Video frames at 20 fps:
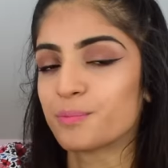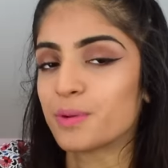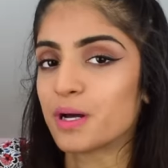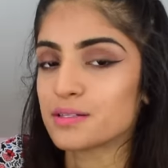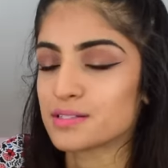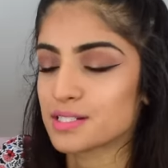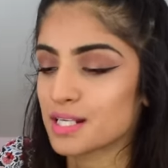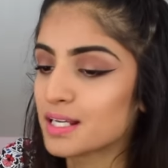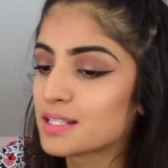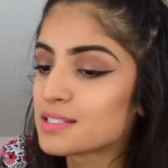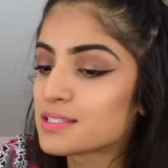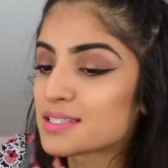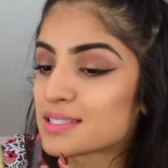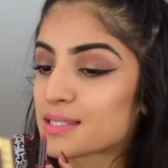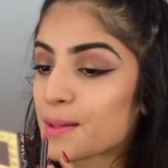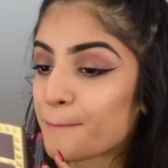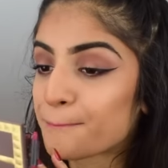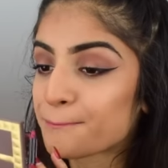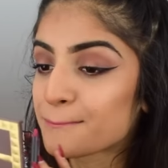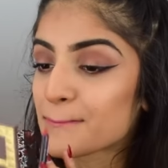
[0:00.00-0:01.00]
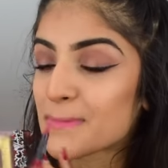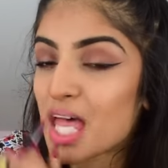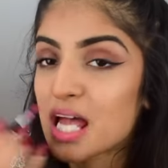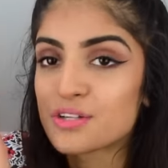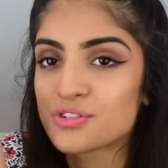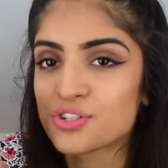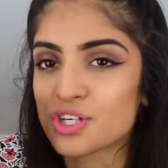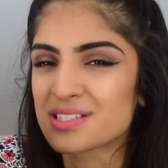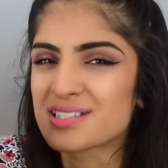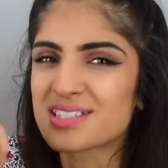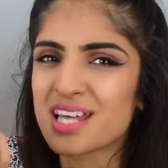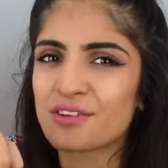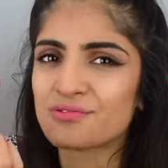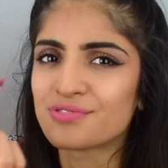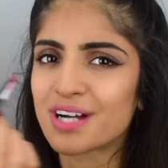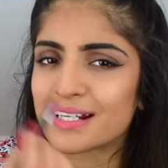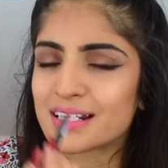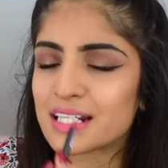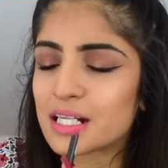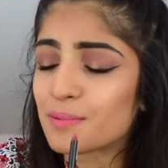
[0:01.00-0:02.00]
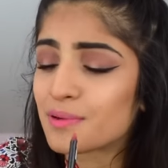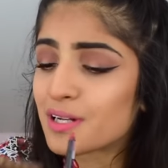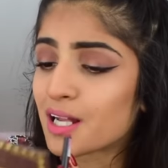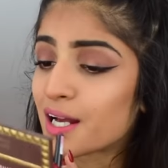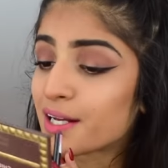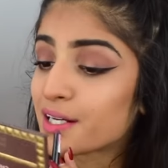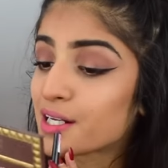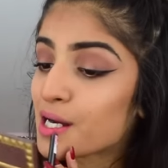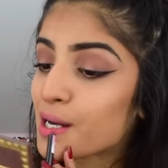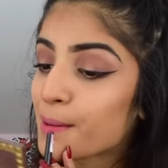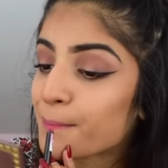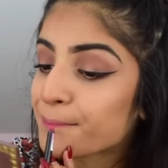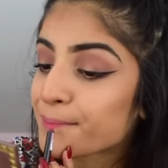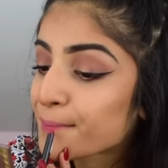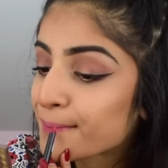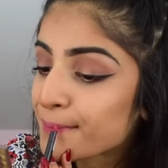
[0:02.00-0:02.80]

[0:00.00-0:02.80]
but it's just their red lip liner.